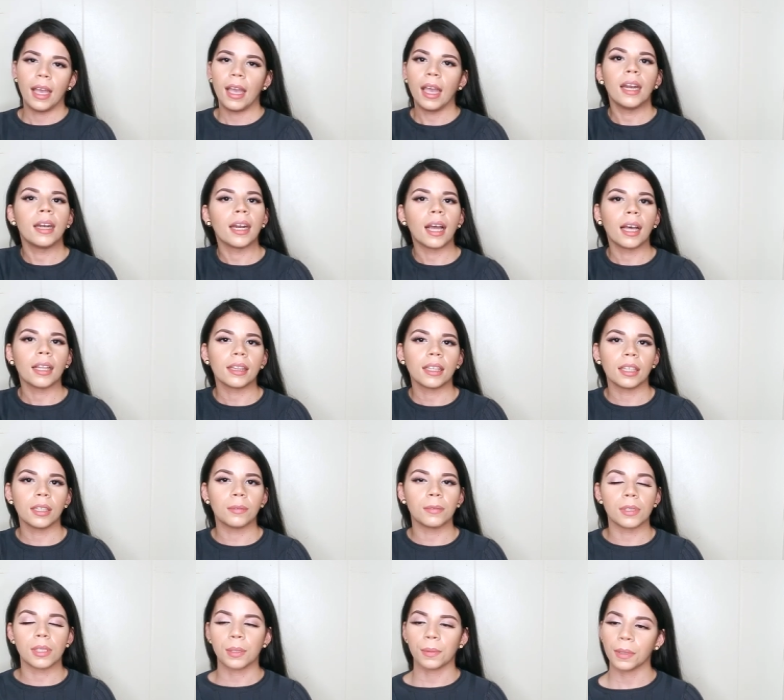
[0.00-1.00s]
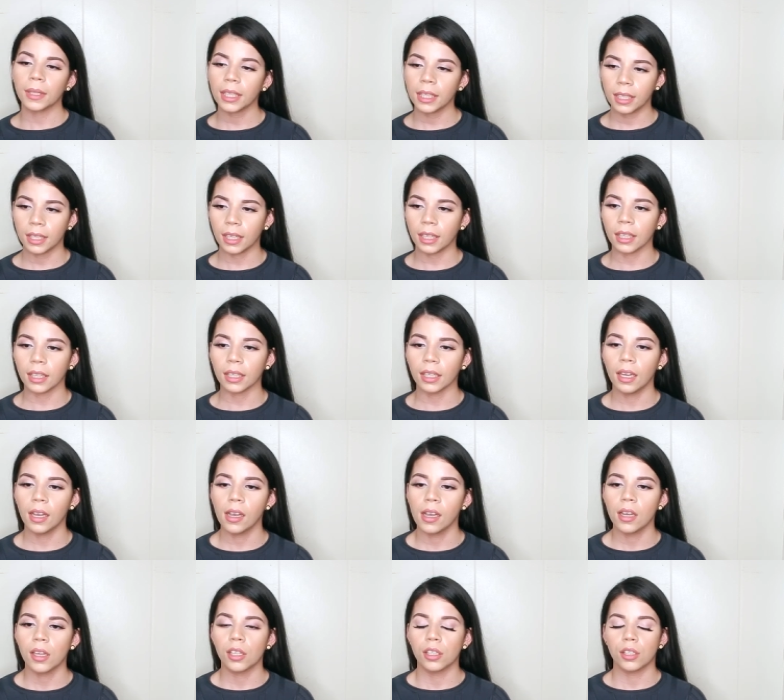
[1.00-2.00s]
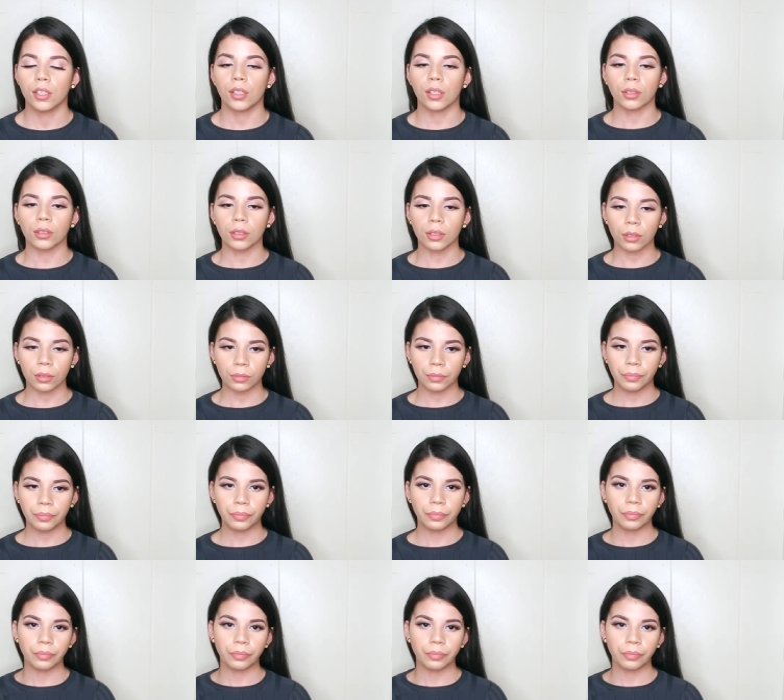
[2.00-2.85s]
and nothing was working so